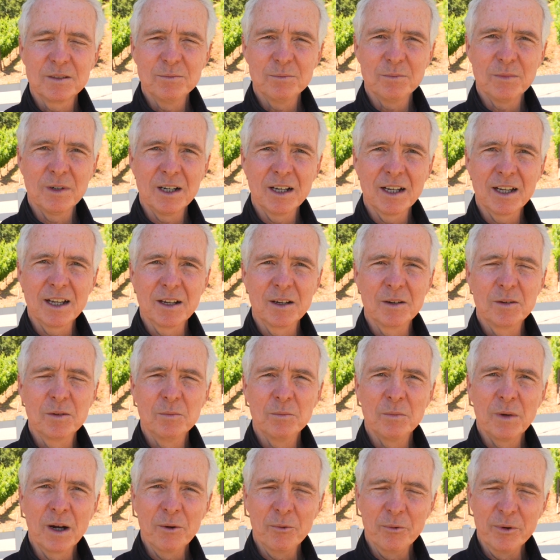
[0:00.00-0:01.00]
my
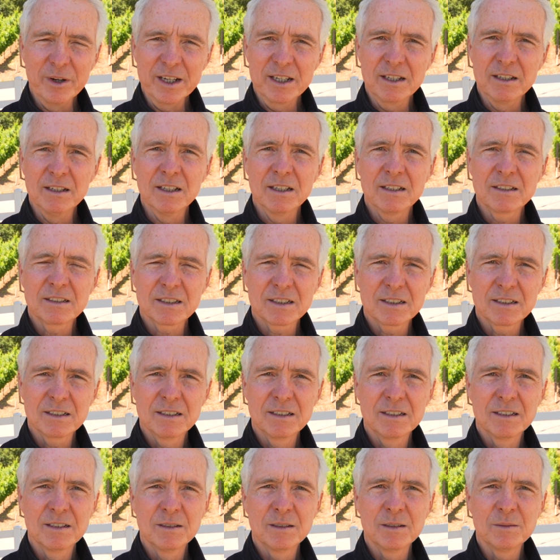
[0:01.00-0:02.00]
weakness,
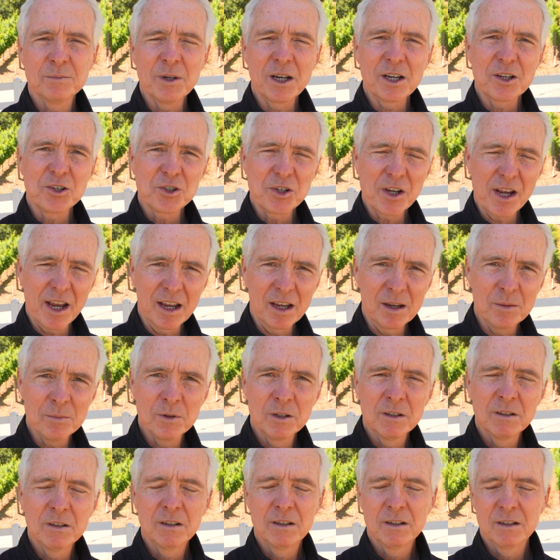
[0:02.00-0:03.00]
my shame.